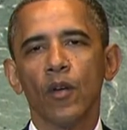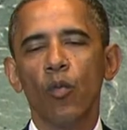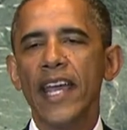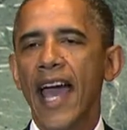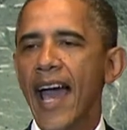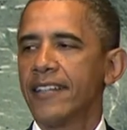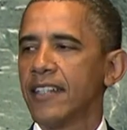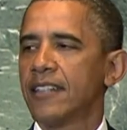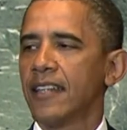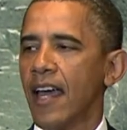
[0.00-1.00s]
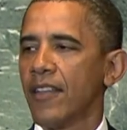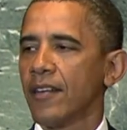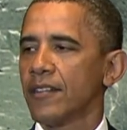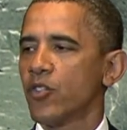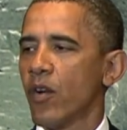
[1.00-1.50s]
We acted
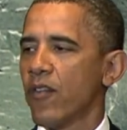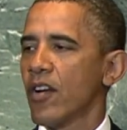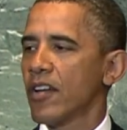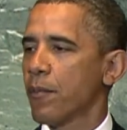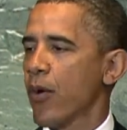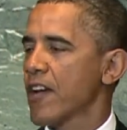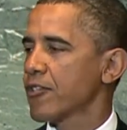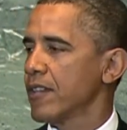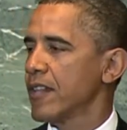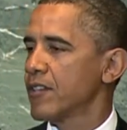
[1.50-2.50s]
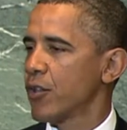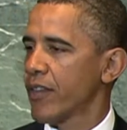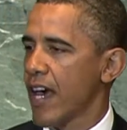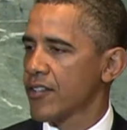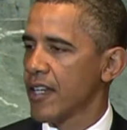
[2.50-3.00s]
together to avert a depression in
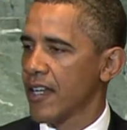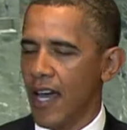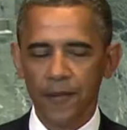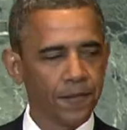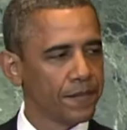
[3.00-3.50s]
2009.